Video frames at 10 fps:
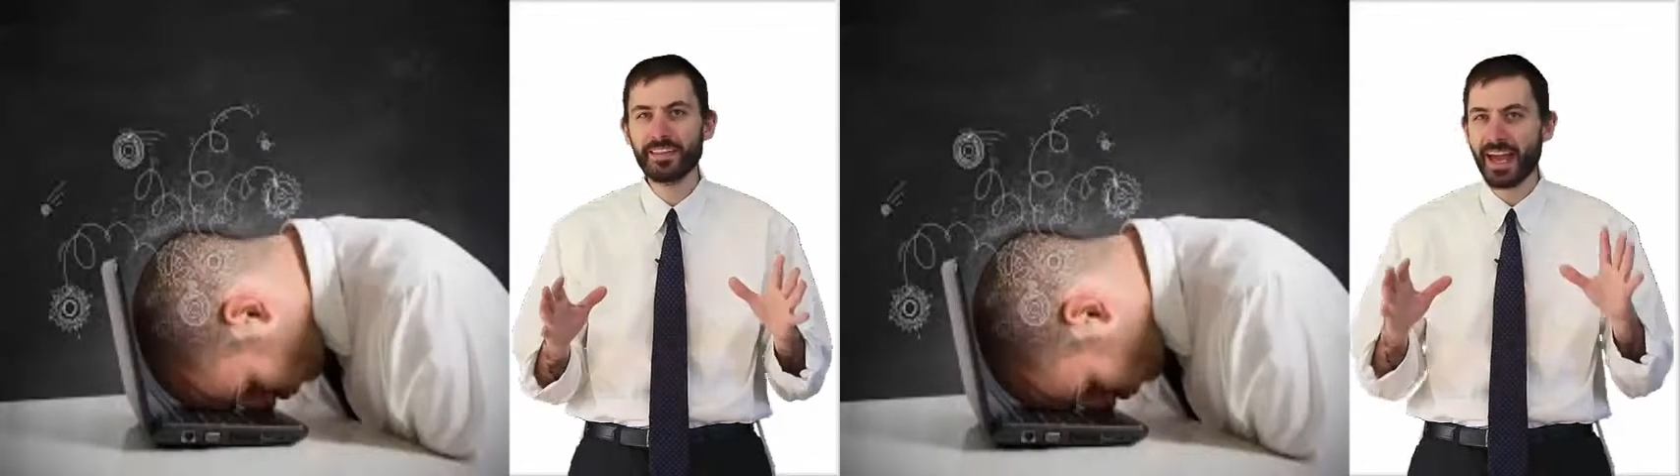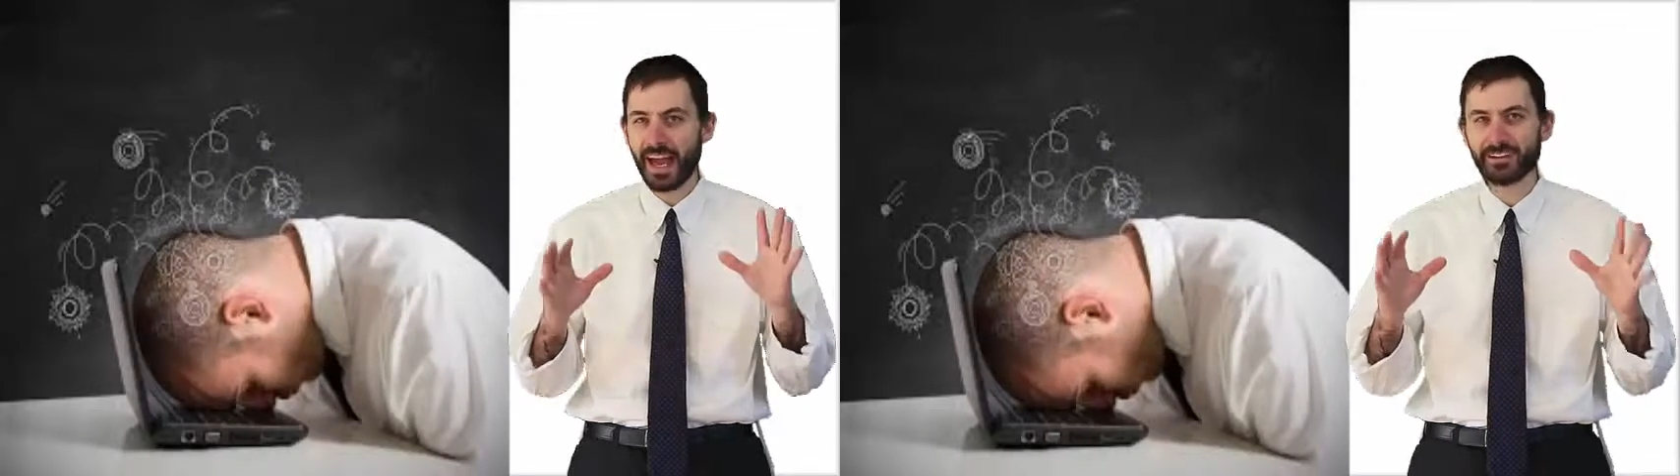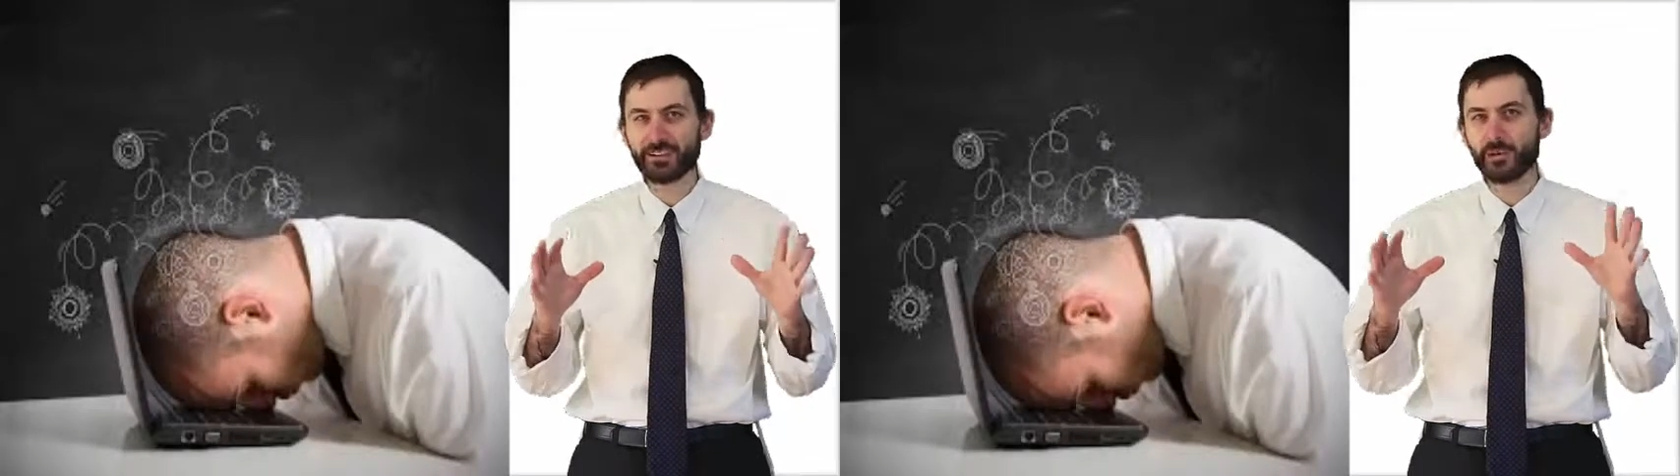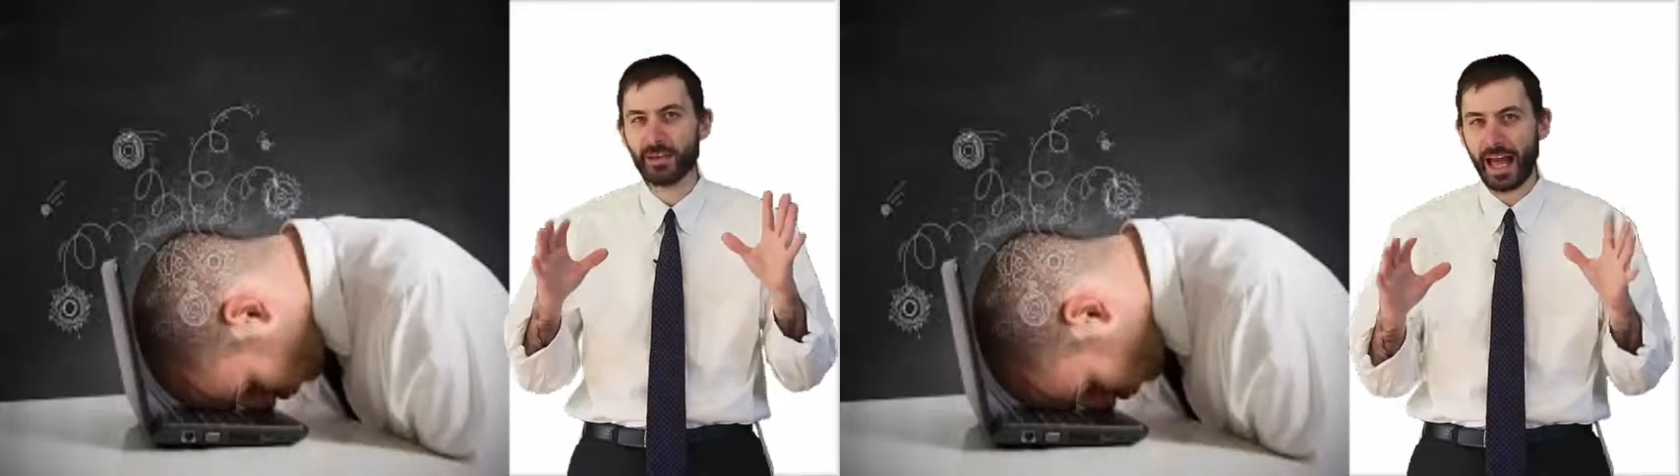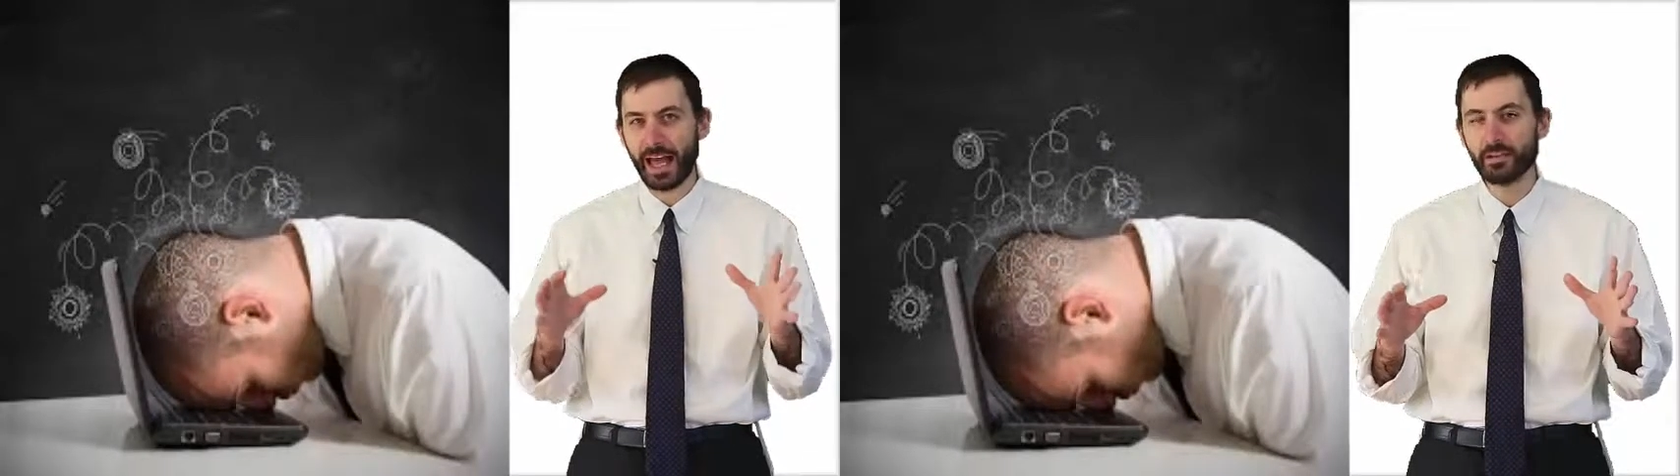the actual
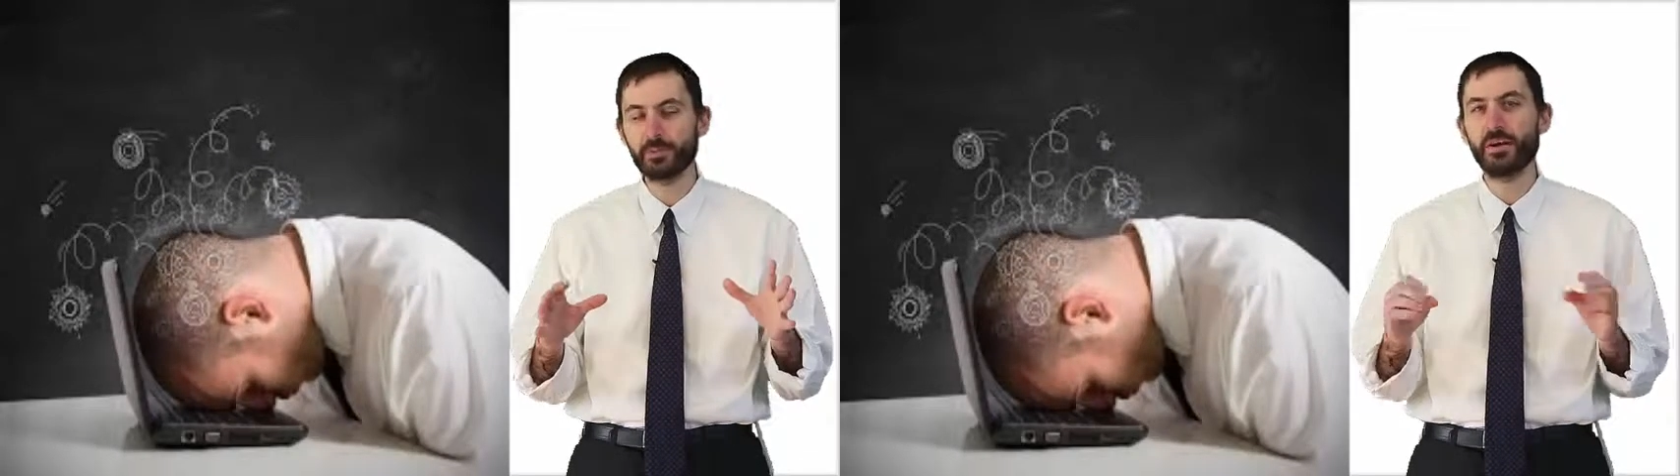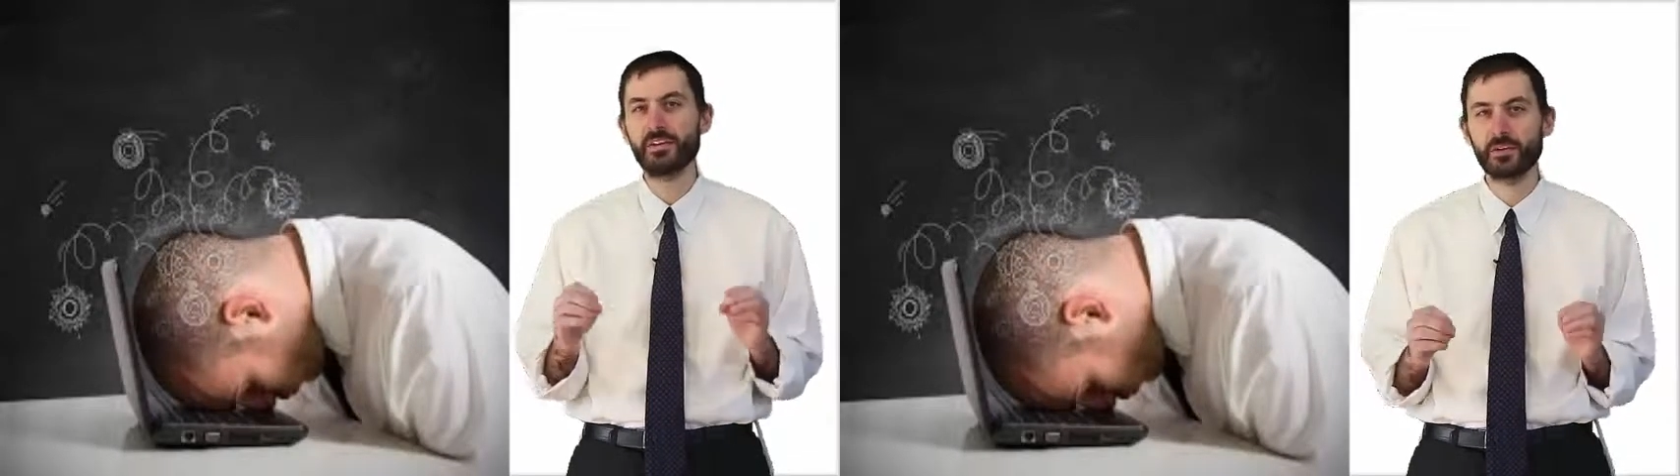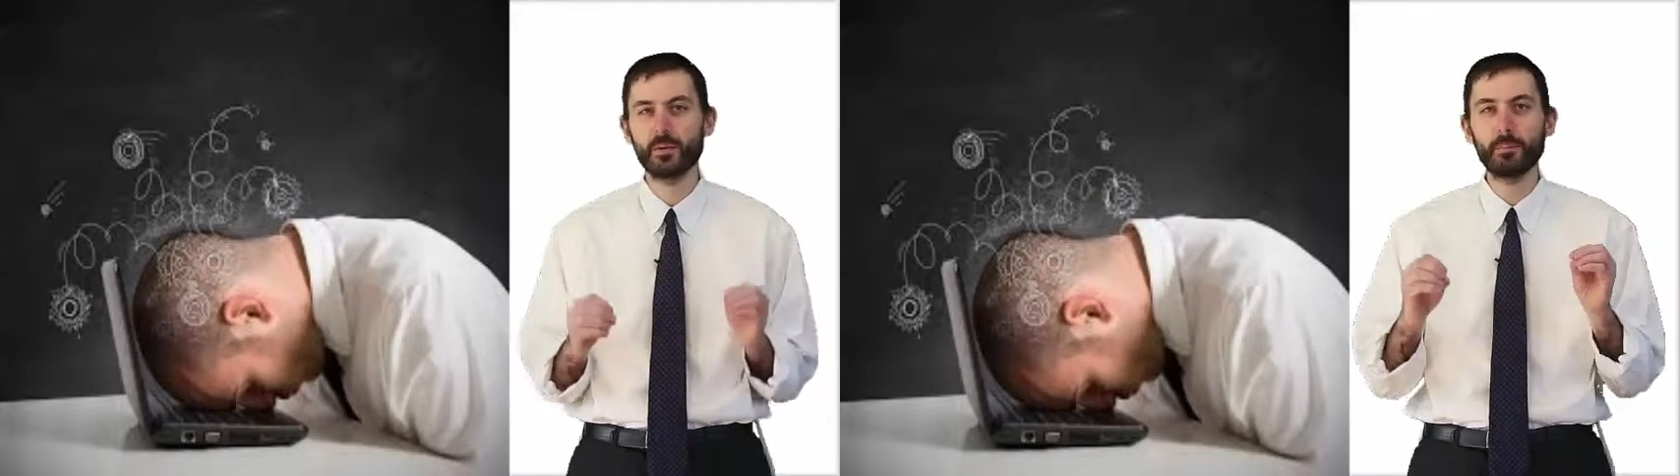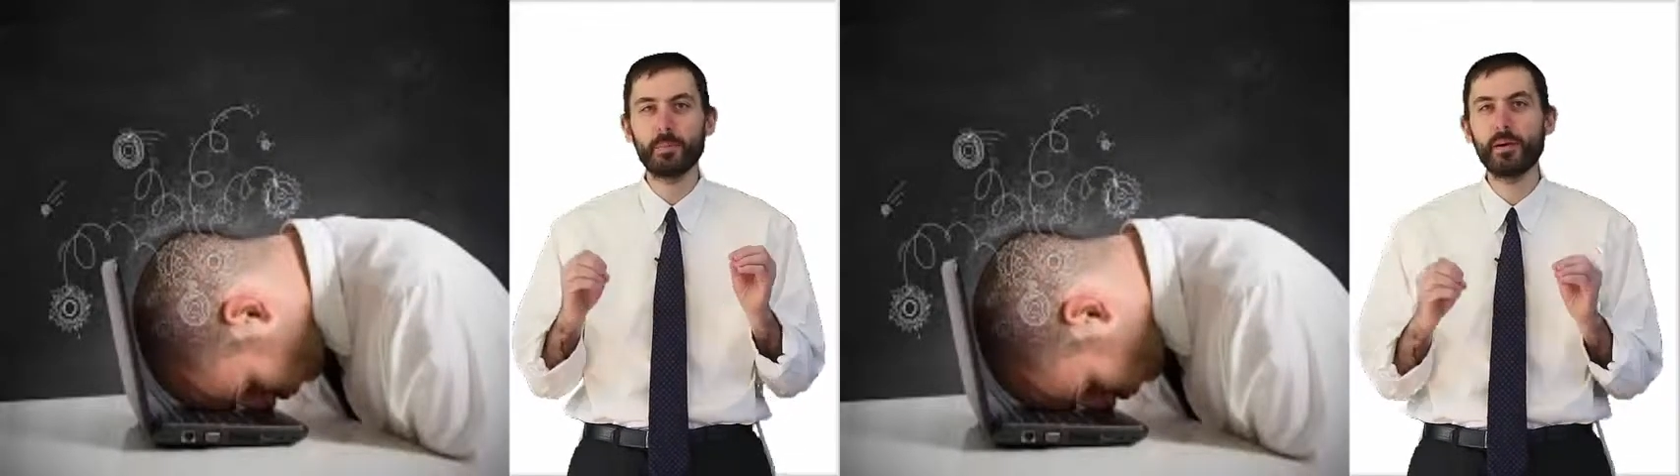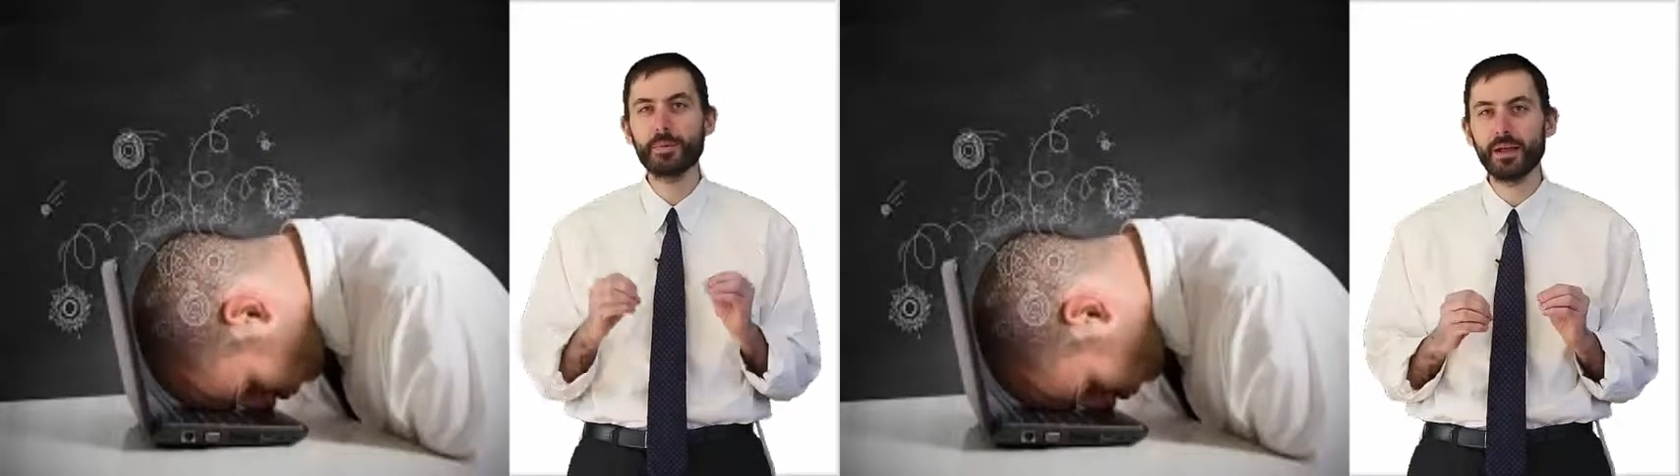acupuncture, what
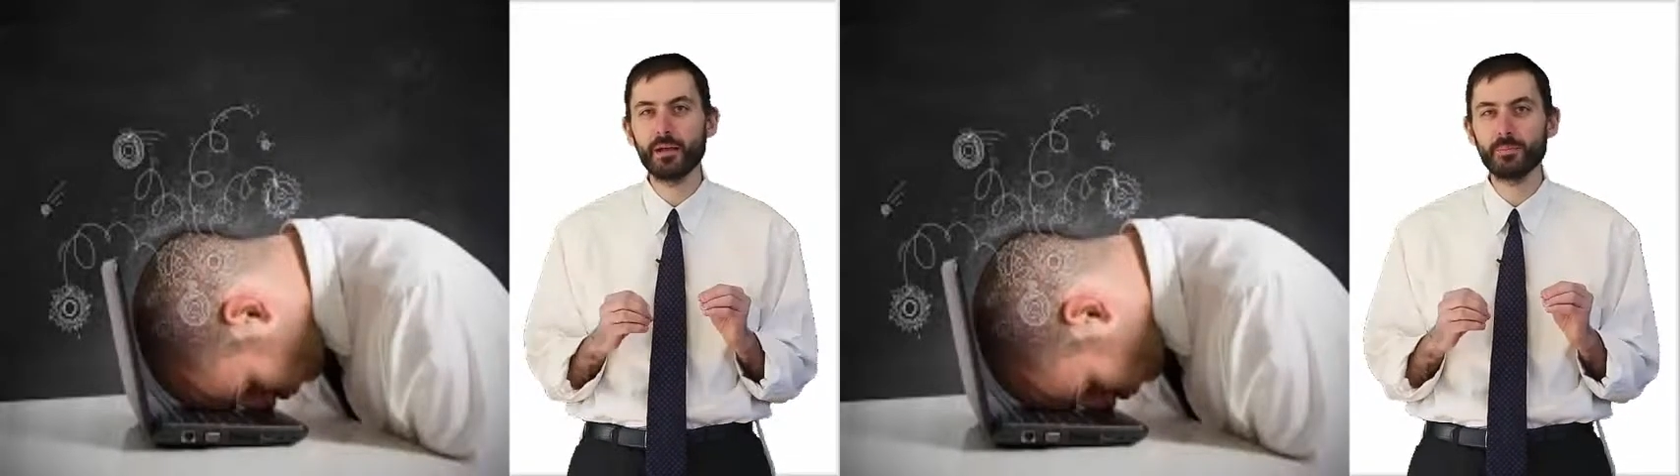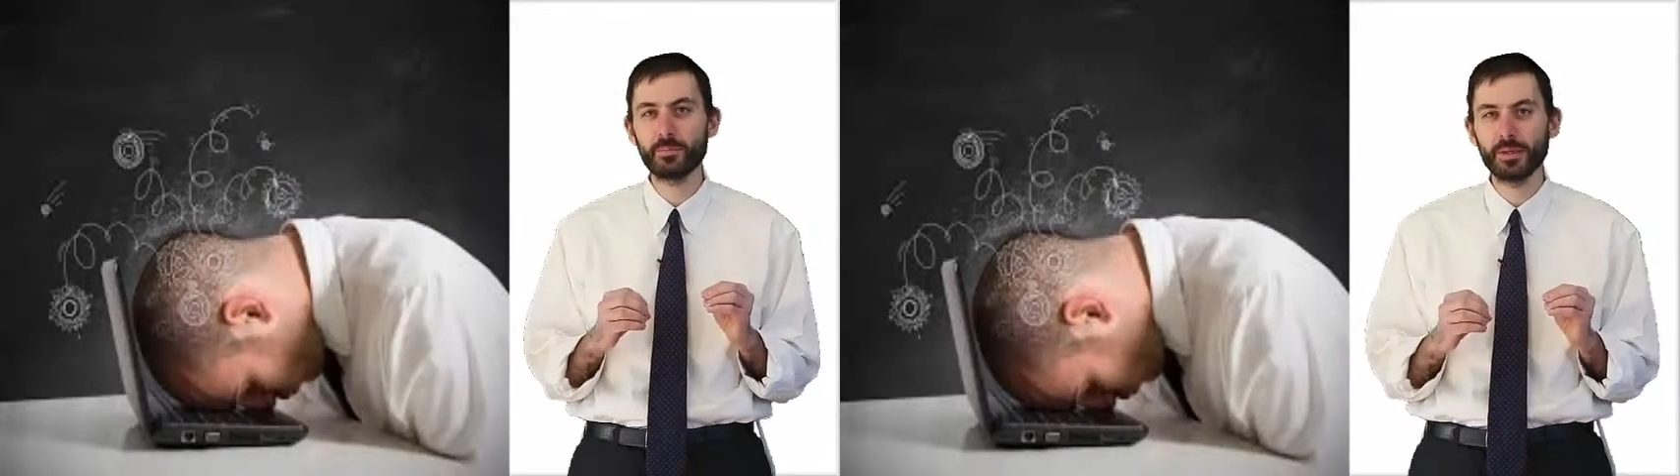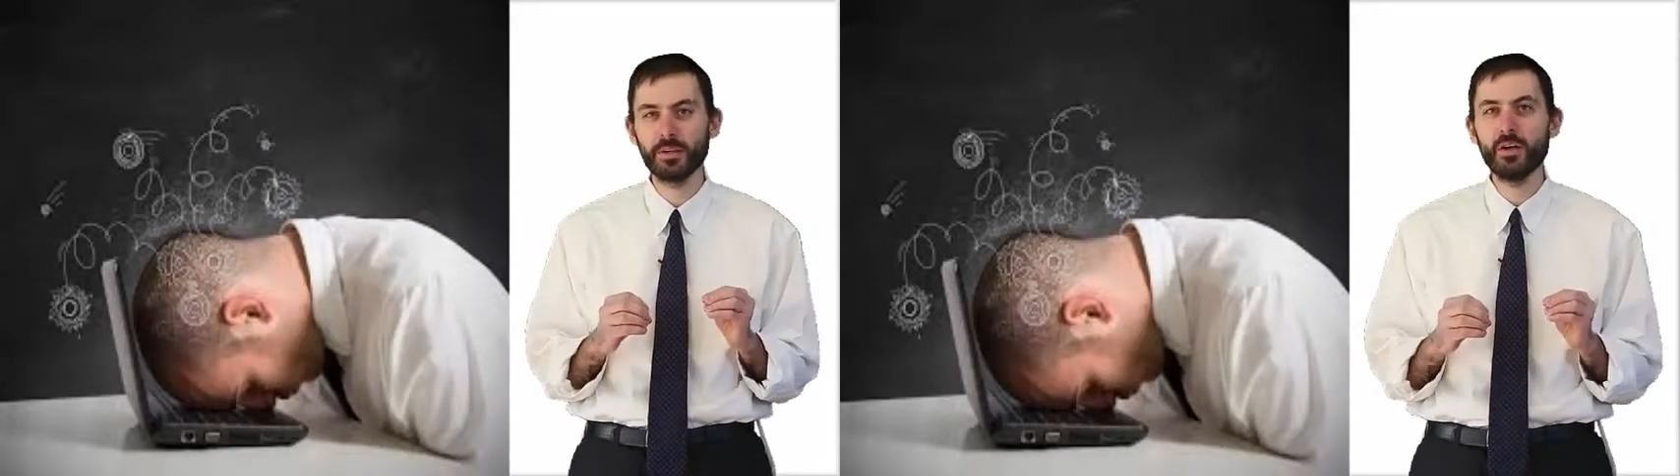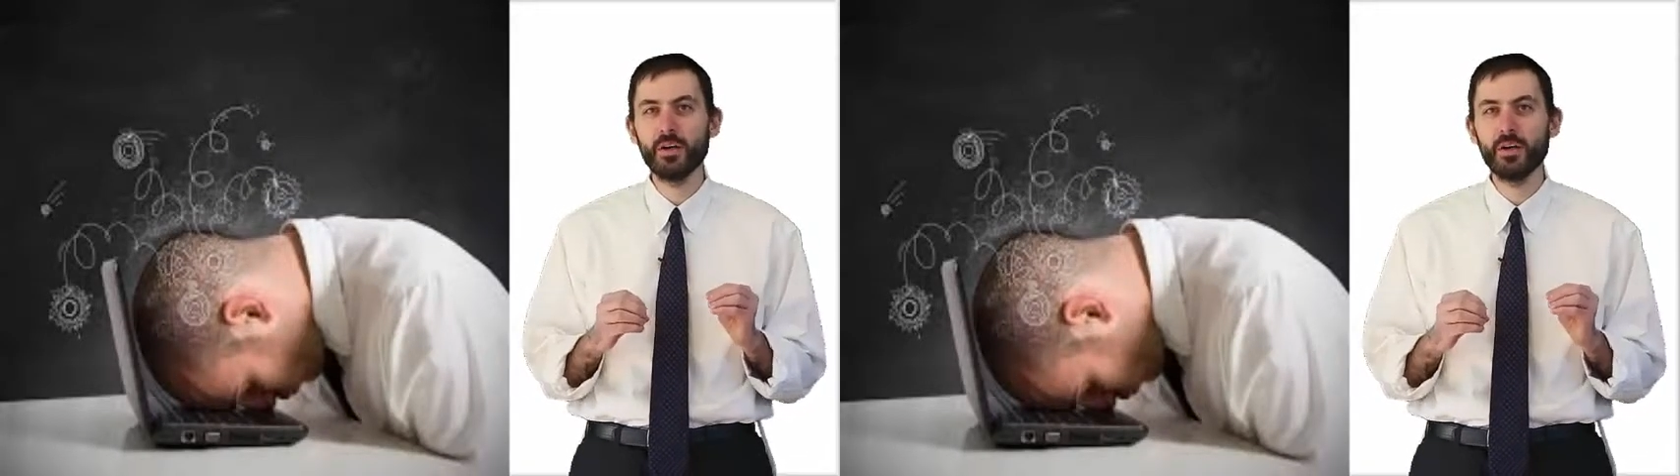Bob helped me